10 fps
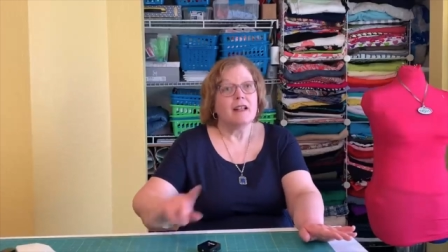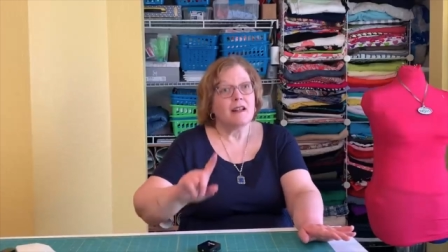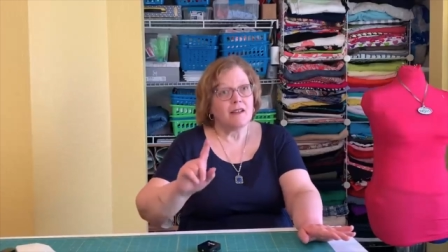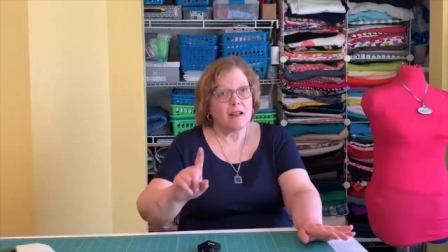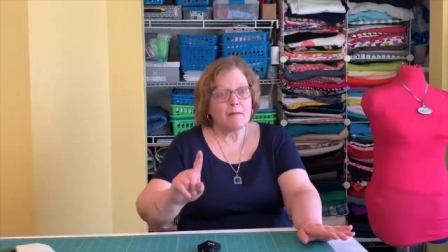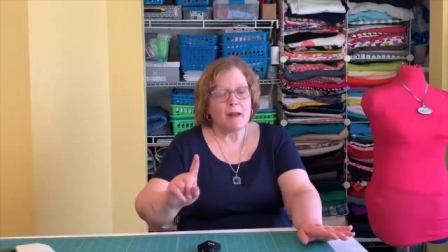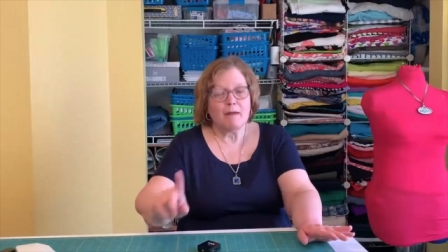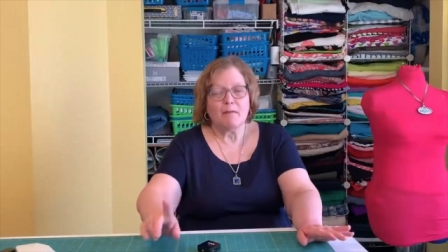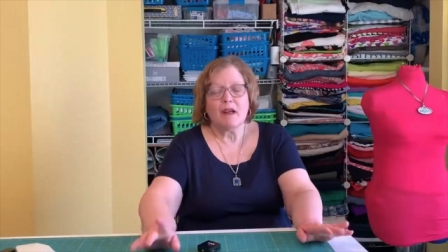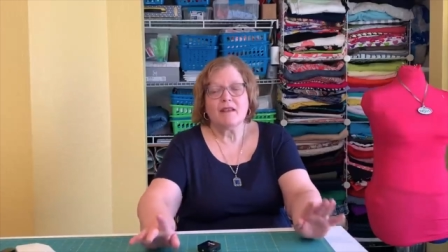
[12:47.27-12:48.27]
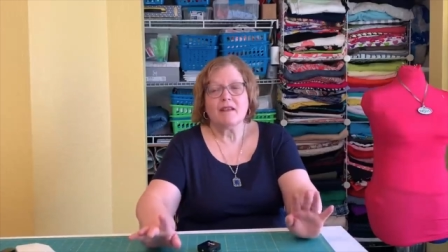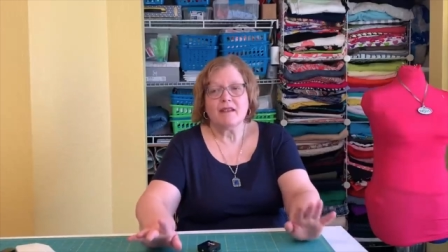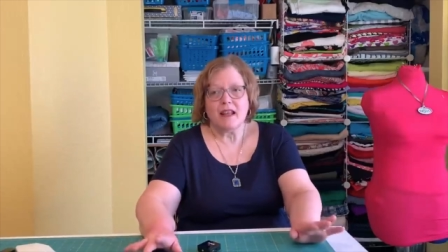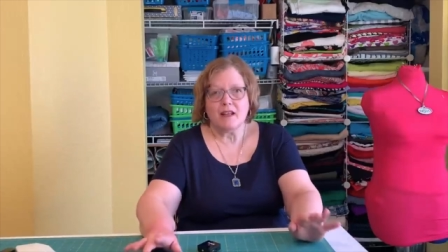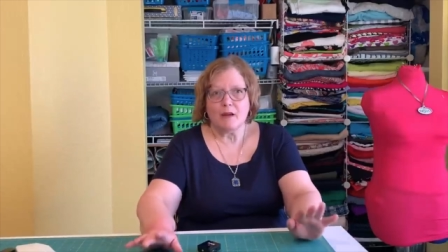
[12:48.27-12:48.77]
Now sometimes
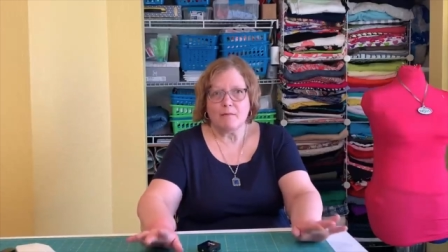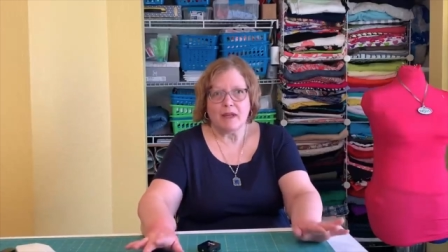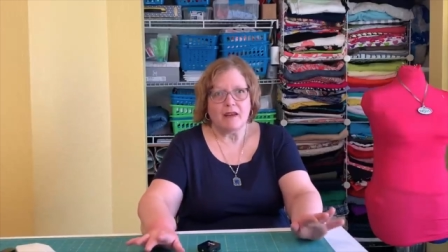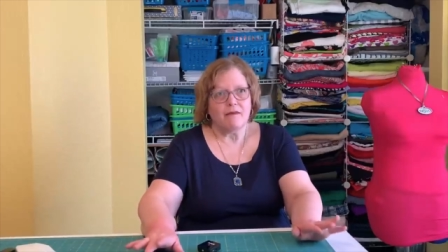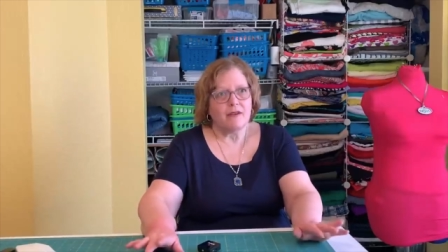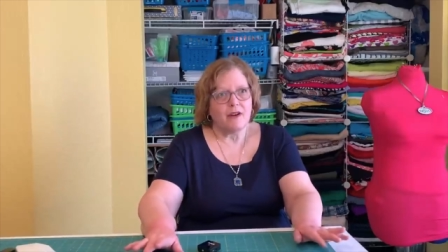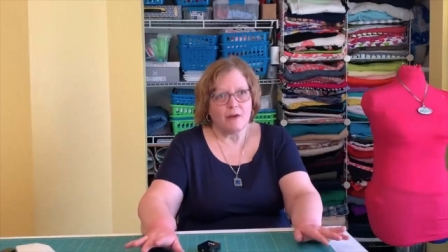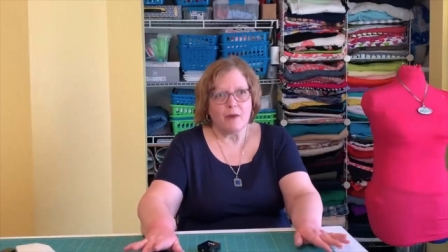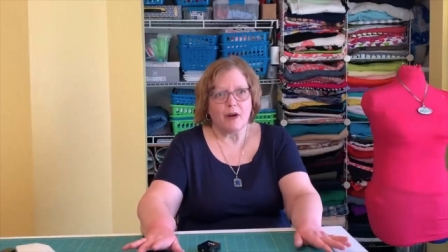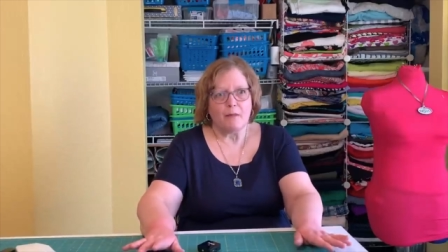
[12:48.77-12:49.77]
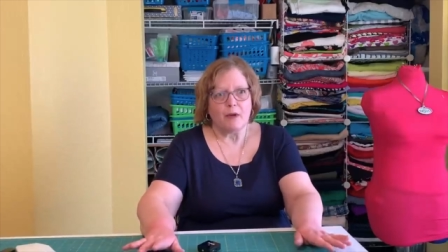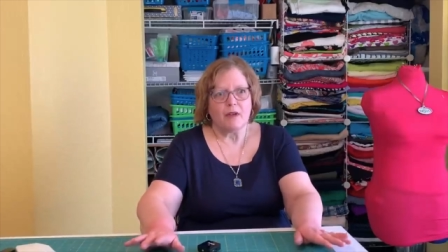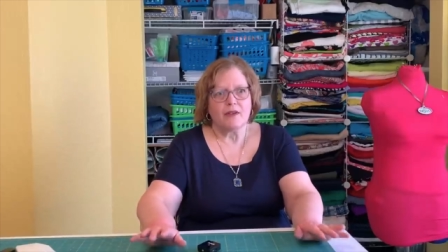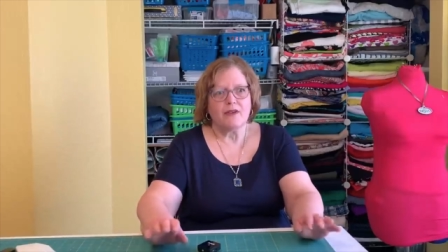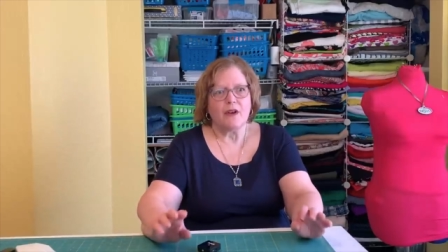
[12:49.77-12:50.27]
muslins end up being very
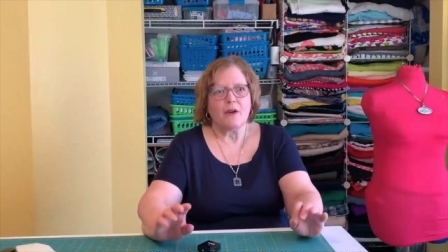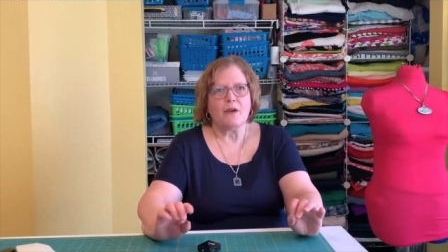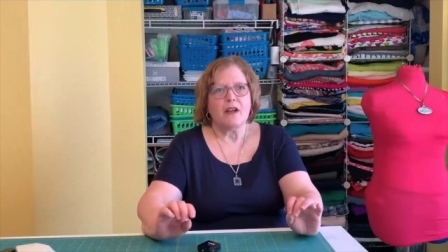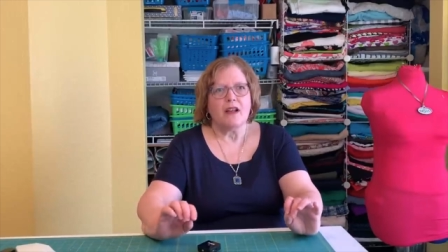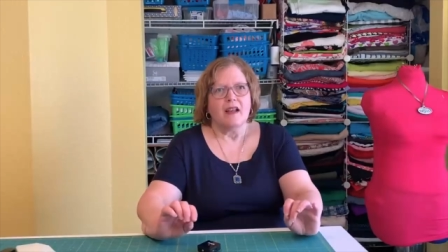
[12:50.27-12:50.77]
wearable, so